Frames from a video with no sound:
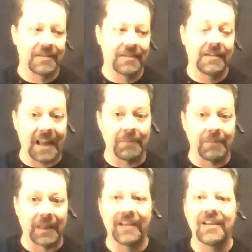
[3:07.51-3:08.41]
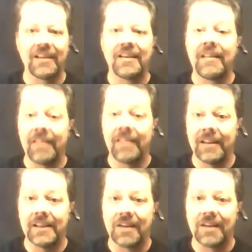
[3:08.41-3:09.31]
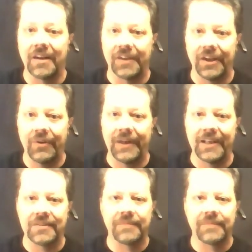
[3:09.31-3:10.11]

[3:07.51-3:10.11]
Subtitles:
namely the discontinuities,